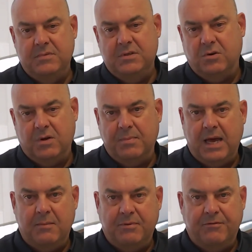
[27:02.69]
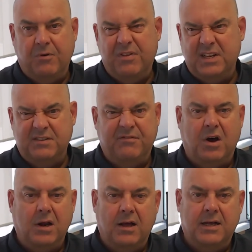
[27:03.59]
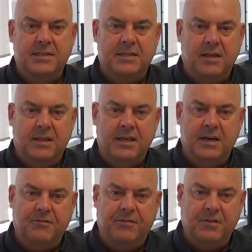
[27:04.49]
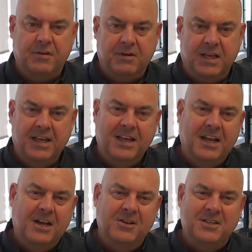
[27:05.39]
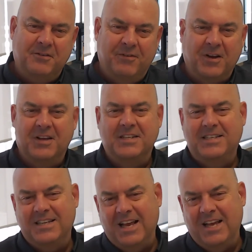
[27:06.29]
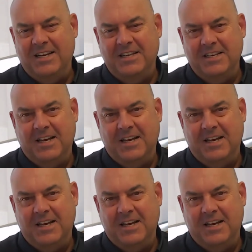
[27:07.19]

talk about it before things are finalized, so that you don't feel that we're losing focus and